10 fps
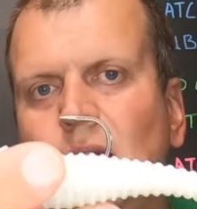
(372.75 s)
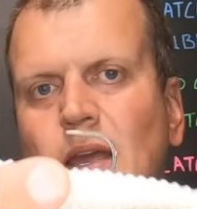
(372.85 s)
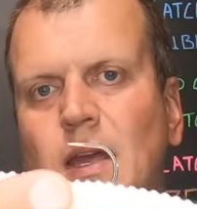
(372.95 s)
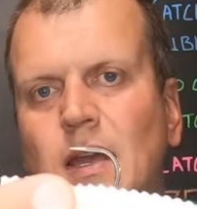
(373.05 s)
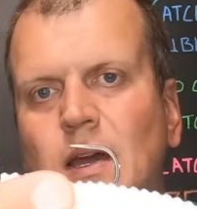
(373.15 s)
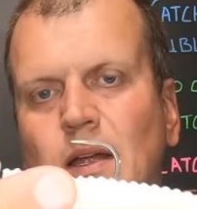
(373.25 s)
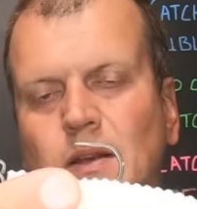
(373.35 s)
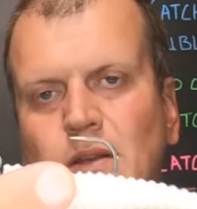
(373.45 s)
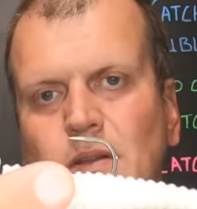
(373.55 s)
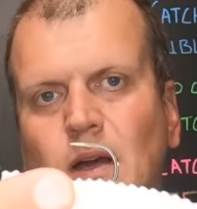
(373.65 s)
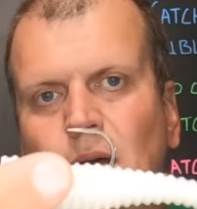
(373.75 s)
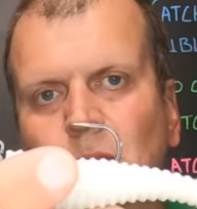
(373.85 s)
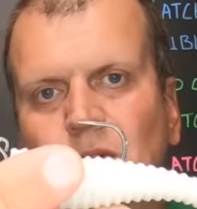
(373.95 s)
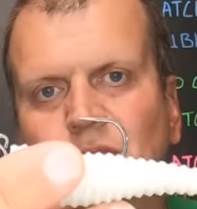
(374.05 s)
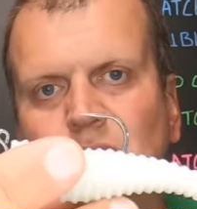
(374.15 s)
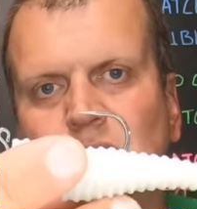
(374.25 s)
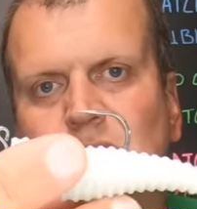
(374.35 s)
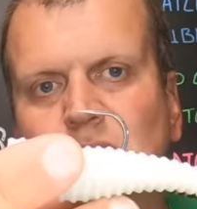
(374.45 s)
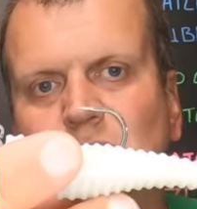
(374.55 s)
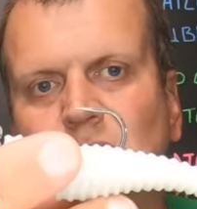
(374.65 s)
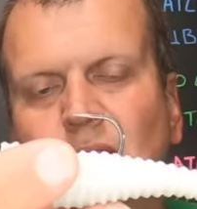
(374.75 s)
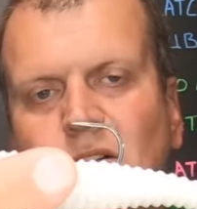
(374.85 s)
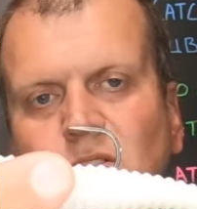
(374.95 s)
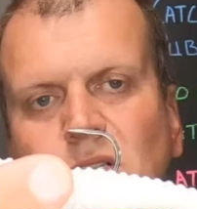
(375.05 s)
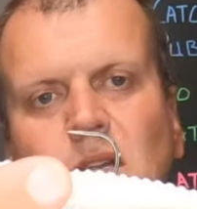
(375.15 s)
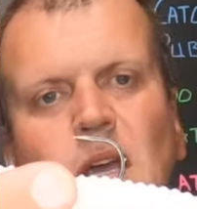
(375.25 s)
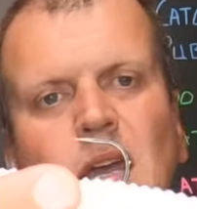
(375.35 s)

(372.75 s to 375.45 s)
and um, with this connection.